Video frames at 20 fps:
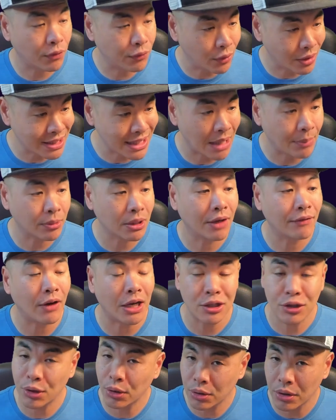for example, if
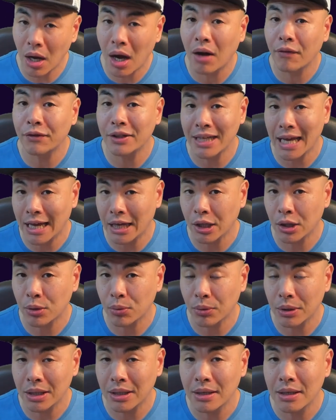I turn off the
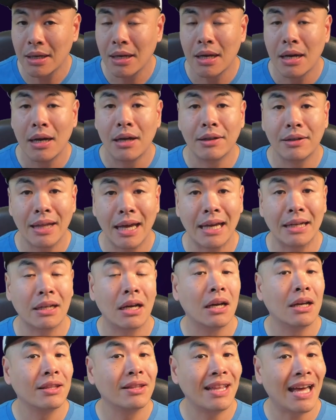A3, then
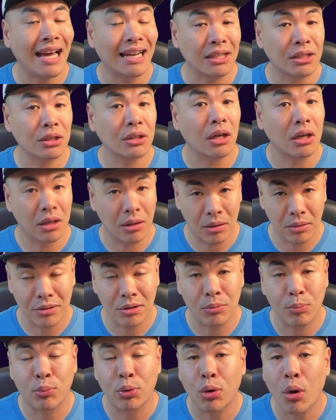that
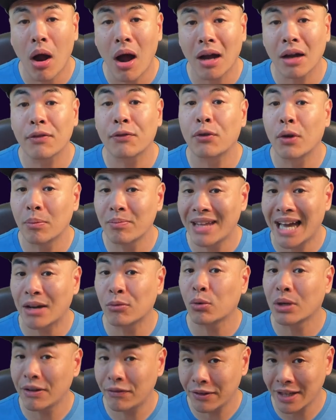proc from
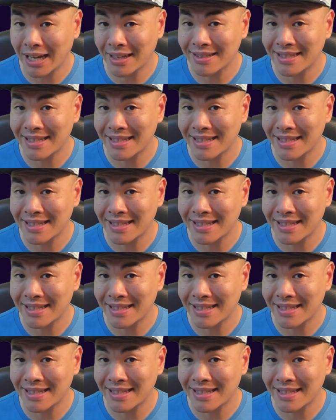that reflex